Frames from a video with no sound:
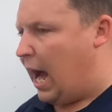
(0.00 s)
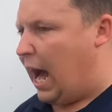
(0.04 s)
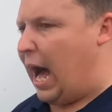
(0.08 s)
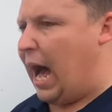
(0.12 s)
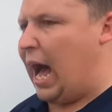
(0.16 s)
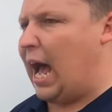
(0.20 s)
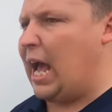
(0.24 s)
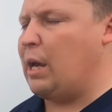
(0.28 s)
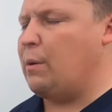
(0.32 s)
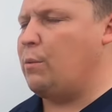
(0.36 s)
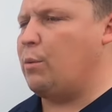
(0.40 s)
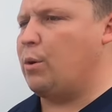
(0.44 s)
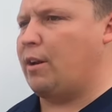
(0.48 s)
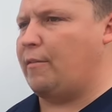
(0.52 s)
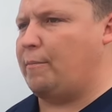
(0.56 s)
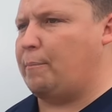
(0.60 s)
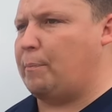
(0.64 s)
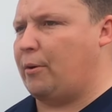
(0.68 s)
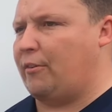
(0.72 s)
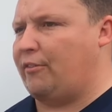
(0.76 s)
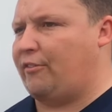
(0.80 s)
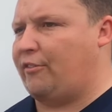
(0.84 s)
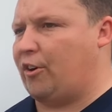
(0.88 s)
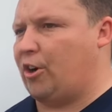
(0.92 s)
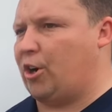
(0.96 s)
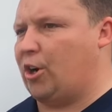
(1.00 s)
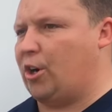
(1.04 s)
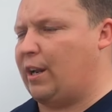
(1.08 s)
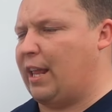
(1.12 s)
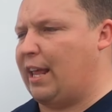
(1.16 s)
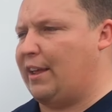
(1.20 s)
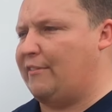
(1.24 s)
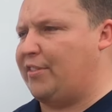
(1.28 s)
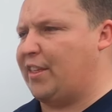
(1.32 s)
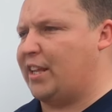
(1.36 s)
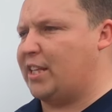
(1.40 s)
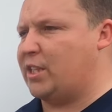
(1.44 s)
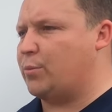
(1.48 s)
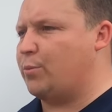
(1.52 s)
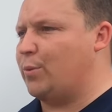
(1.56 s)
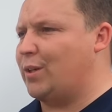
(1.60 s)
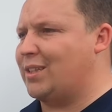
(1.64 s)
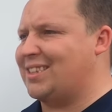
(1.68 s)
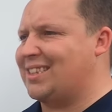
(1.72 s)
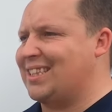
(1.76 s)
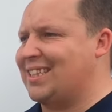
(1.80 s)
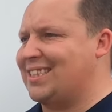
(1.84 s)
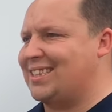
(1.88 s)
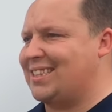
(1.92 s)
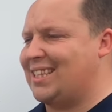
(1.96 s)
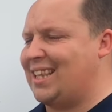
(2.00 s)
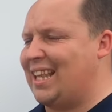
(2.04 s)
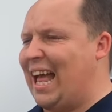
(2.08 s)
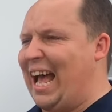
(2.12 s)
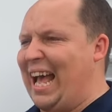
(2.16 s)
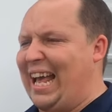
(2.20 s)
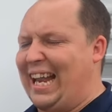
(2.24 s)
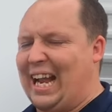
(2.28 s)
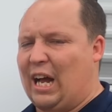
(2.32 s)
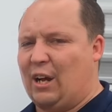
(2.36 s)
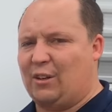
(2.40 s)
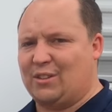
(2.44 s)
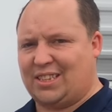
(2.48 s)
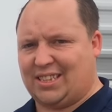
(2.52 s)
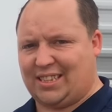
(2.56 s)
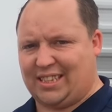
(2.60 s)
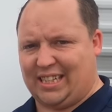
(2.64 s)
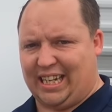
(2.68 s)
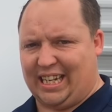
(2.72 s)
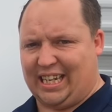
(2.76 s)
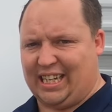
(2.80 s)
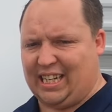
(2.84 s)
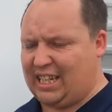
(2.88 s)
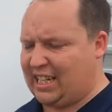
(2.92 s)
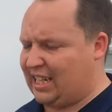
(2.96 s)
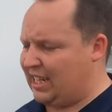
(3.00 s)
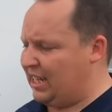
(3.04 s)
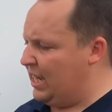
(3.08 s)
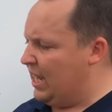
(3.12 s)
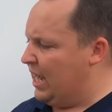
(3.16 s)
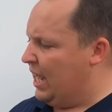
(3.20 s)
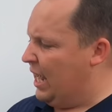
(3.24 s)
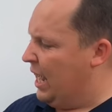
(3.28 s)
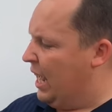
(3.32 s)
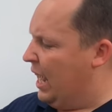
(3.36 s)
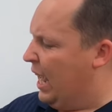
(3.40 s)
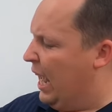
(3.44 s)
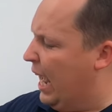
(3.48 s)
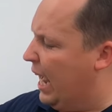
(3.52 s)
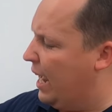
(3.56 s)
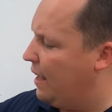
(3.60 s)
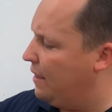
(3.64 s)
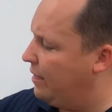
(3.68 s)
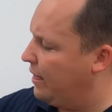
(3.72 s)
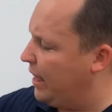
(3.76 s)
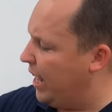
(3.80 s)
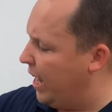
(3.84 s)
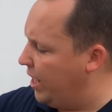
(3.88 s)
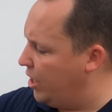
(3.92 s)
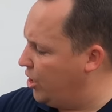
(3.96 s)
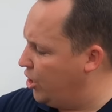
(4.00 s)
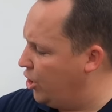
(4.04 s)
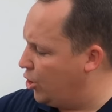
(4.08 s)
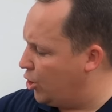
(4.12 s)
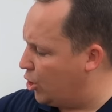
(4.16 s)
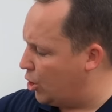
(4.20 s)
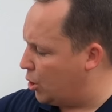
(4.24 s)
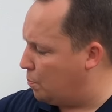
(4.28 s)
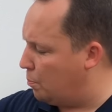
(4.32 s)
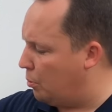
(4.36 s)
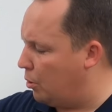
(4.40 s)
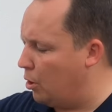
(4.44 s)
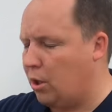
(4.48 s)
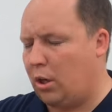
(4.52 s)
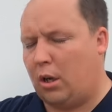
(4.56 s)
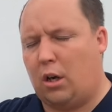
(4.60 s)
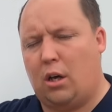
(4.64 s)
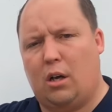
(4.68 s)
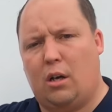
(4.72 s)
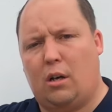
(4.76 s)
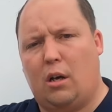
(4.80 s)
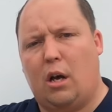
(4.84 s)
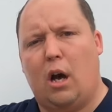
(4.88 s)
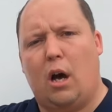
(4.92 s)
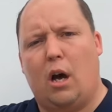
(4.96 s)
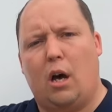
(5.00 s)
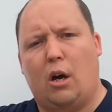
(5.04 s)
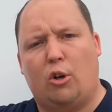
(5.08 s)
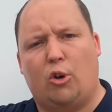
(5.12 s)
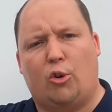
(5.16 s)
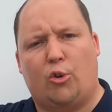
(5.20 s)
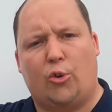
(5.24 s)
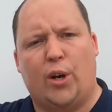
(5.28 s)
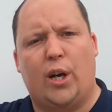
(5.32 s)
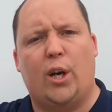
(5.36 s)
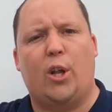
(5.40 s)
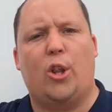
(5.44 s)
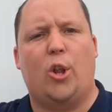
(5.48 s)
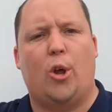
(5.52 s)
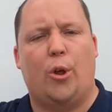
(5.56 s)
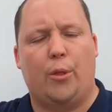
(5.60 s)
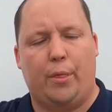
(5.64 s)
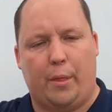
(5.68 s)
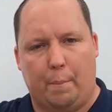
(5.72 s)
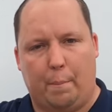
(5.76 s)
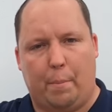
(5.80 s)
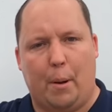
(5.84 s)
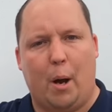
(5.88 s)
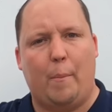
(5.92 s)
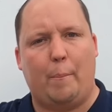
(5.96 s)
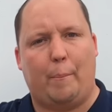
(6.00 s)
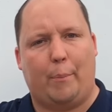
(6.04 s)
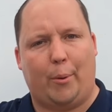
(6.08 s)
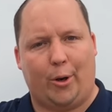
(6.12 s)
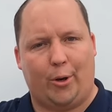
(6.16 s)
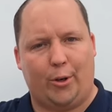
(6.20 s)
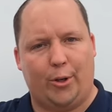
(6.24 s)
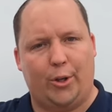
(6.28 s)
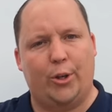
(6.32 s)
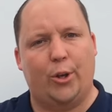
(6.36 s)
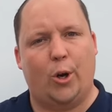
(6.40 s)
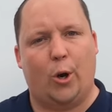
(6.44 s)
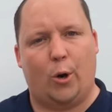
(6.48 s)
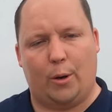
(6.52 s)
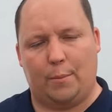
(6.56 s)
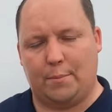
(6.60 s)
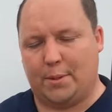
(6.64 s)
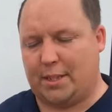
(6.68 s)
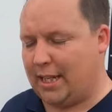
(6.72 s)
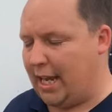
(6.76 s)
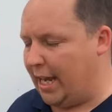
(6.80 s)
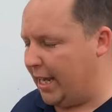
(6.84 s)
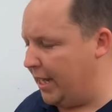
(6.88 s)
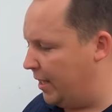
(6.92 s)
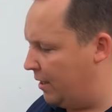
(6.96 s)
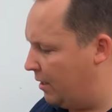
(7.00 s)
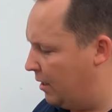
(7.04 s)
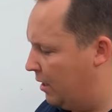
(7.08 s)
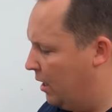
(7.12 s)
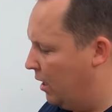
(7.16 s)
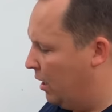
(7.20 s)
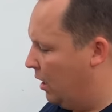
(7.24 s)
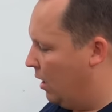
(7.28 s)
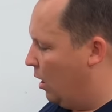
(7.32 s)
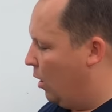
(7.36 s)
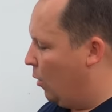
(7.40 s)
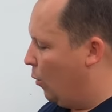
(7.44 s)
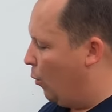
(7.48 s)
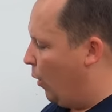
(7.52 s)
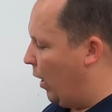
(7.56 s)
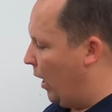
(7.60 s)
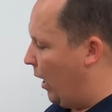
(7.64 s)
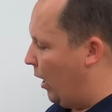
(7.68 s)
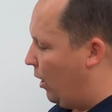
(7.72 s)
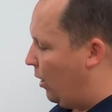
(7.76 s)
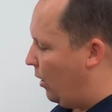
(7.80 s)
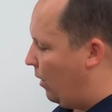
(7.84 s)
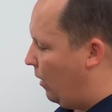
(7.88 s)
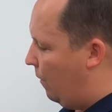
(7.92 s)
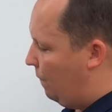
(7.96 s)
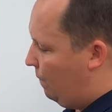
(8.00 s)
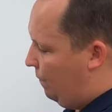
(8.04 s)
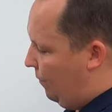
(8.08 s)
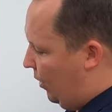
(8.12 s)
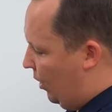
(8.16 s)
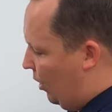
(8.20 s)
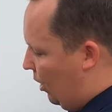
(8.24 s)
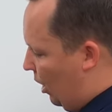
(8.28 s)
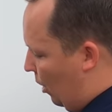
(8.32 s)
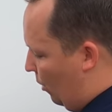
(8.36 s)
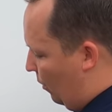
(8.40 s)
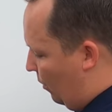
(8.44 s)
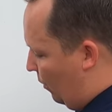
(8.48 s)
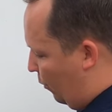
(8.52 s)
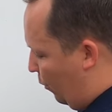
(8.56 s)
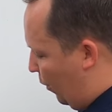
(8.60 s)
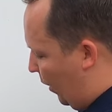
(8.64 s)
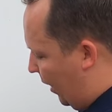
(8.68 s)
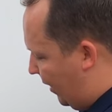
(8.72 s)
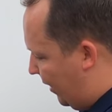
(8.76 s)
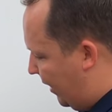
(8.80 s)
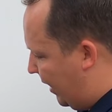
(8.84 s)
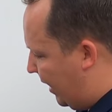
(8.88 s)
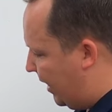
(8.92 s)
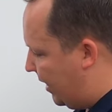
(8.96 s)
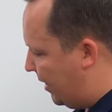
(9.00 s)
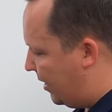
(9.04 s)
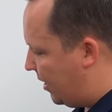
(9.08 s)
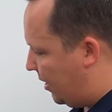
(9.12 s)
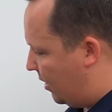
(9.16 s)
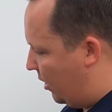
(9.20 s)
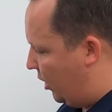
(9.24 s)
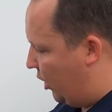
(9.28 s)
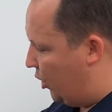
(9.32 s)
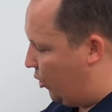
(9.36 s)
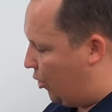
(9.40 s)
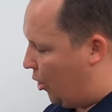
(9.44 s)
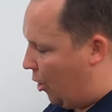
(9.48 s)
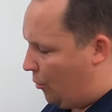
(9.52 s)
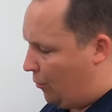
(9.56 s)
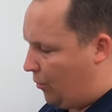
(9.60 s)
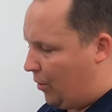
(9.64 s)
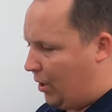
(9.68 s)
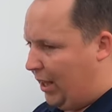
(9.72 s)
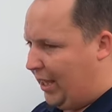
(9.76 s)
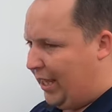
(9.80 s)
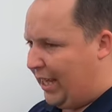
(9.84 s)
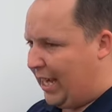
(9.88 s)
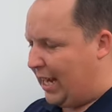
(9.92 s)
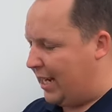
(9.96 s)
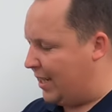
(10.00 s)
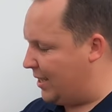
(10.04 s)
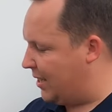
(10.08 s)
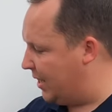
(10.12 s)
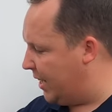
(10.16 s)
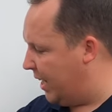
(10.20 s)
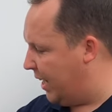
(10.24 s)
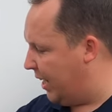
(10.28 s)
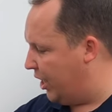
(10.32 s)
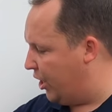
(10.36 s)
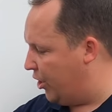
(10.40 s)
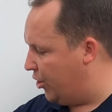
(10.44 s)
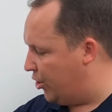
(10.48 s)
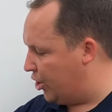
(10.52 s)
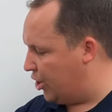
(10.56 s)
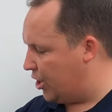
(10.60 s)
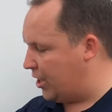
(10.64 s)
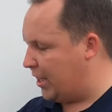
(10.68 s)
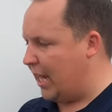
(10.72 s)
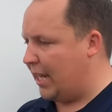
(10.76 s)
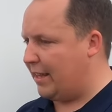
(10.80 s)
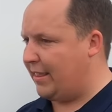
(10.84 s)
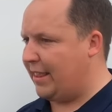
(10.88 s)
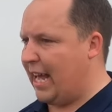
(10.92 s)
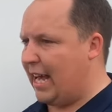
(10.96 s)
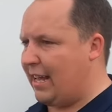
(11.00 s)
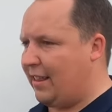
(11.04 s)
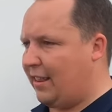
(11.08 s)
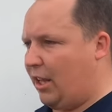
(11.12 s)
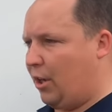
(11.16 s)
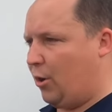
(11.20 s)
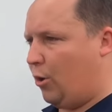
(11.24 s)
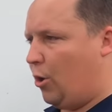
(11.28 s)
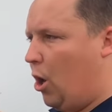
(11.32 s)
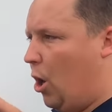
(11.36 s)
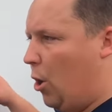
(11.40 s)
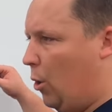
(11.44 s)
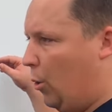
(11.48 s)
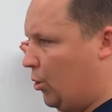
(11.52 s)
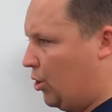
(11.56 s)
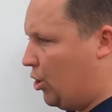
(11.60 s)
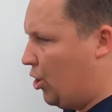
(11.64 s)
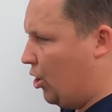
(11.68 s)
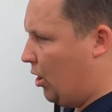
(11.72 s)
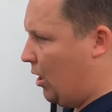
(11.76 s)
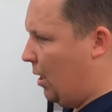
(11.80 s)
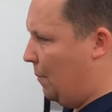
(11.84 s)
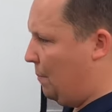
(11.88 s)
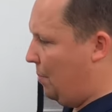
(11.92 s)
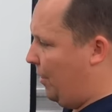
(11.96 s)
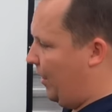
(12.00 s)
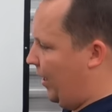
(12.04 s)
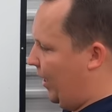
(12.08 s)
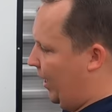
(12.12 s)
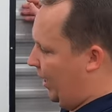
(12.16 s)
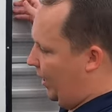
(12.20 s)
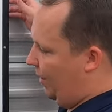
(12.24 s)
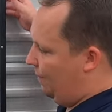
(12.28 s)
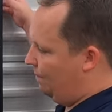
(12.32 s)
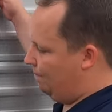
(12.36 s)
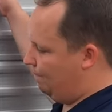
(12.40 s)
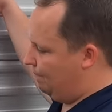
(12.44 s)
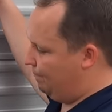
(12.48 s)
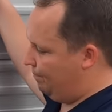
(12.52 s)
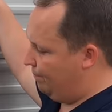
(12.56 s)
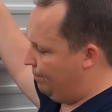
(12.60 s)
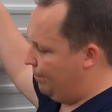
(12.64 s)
I would have preferred if this was a slide out sink and then you just put a, a grill on the bumper, you know what I'm saying? Yeah. Where, you know, with this, you don't really get a sink, you just get that little hose hookup thingy.